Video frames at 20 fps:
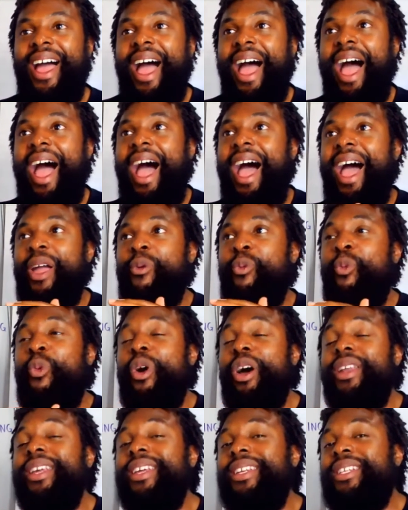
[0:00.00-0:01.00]
I
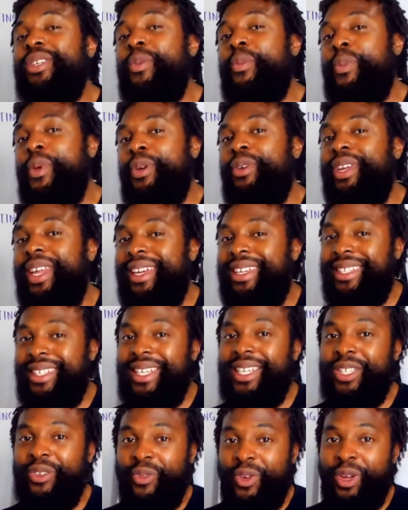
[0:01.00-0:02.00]
wanted to build a
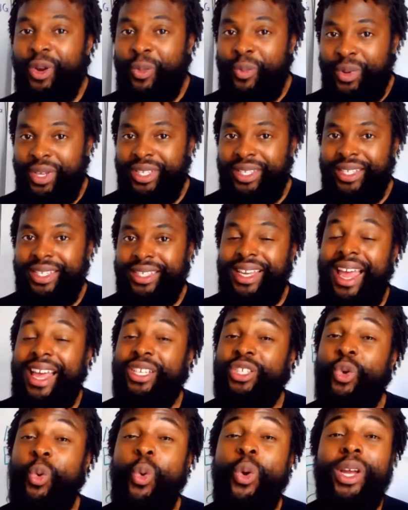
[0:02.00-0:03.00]
six-figure business as
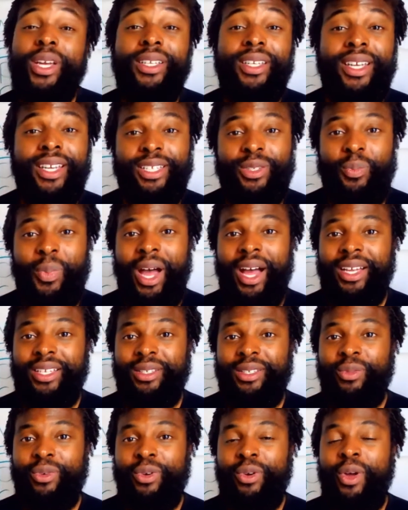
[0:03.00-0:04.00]
quickly as
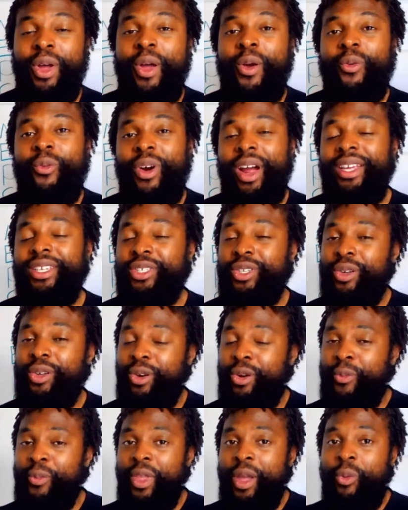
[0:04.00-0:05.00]
possible, right?
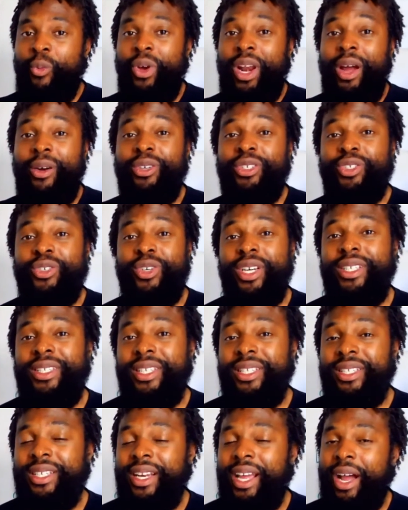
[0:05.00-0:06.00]
So when I was
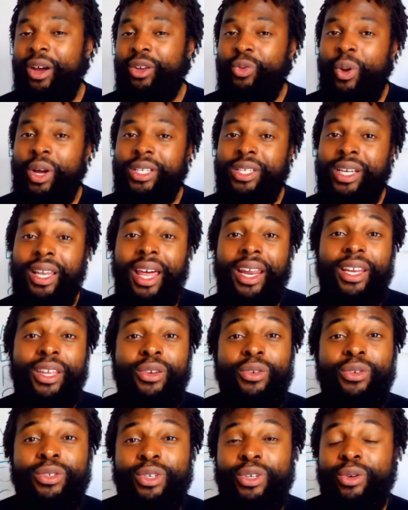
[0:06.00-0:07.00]
transitioning, I was watching a lot of
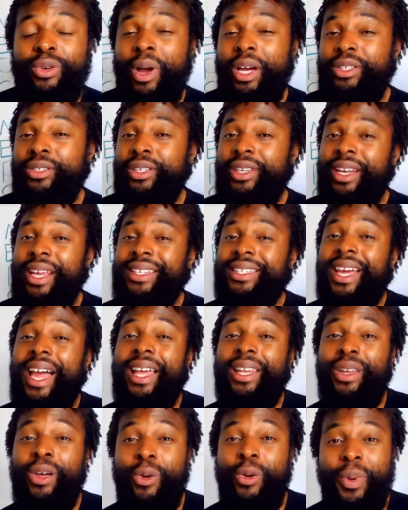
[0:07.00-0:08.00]
YouTube. I was looking at Tai
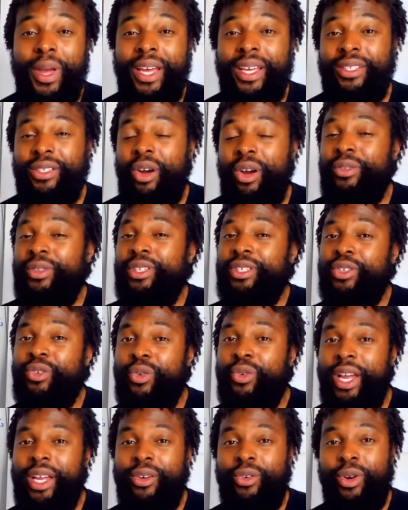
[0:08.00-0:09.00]
Lopez, all these
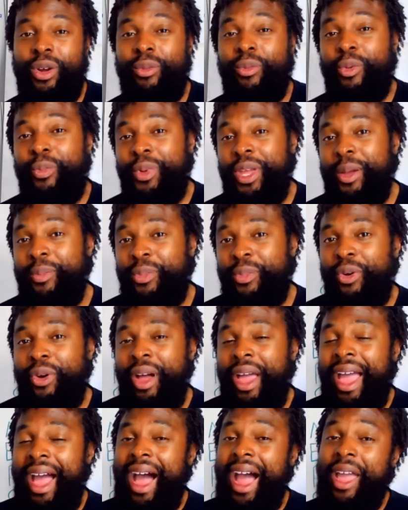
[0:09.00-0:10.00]
great, incredible people.
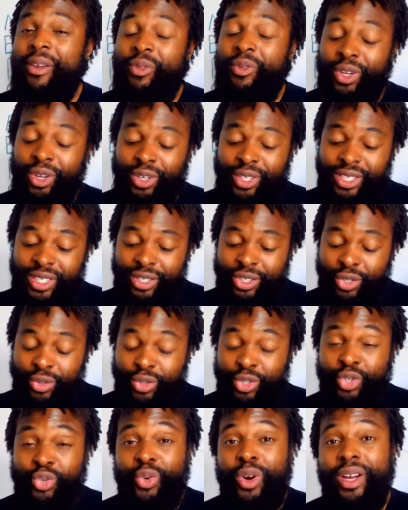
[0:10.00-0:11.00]
I even looked into
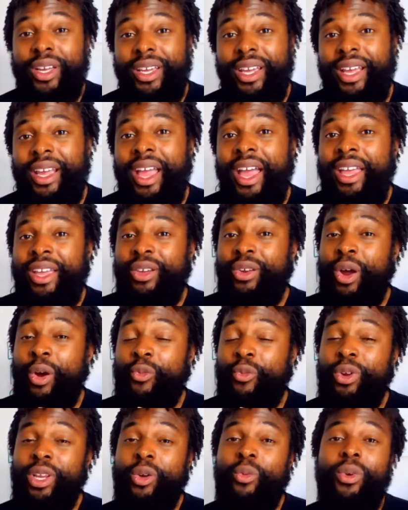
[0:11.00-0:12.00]
trucking. I
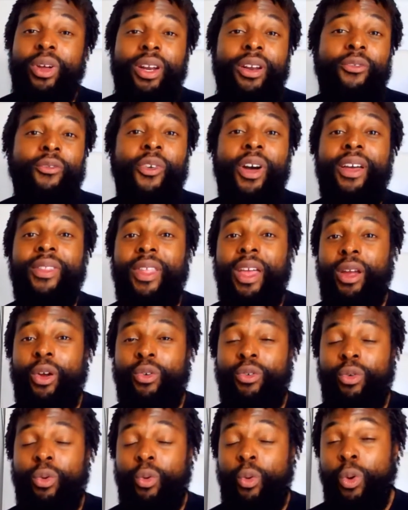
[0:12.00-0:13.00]
really wanted to find that
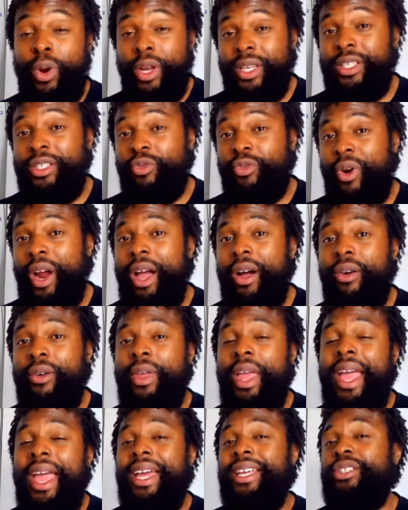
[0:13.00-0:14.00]
quickest route.
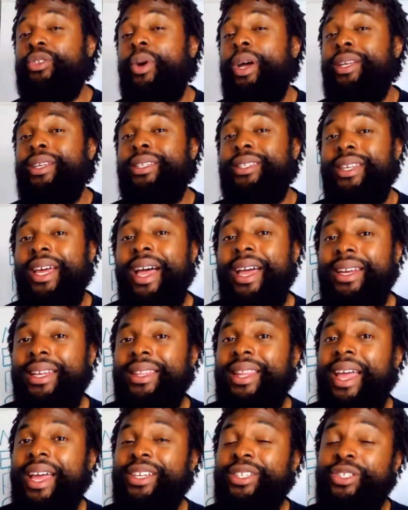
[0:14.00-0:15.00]
And so I decided
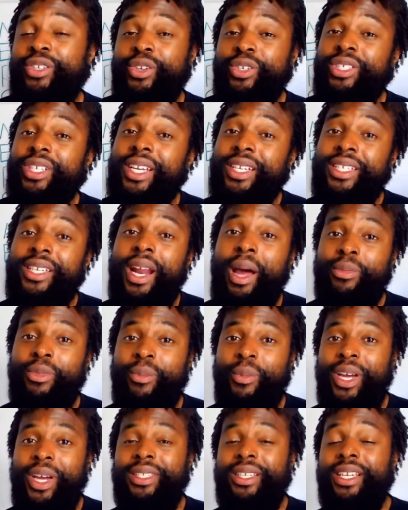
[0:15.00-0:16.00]
that search engine
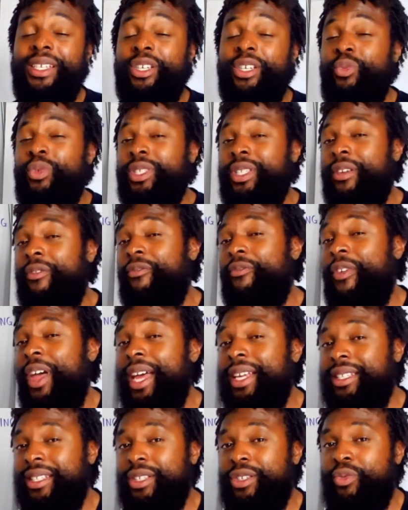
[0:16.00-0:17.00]
optimization was the
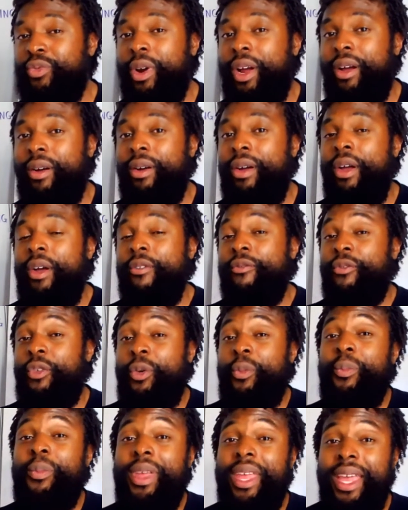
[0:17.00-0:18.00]
fastest route for
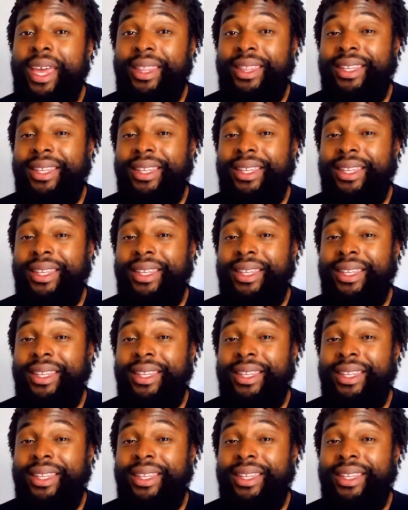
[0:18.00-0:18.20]
me at the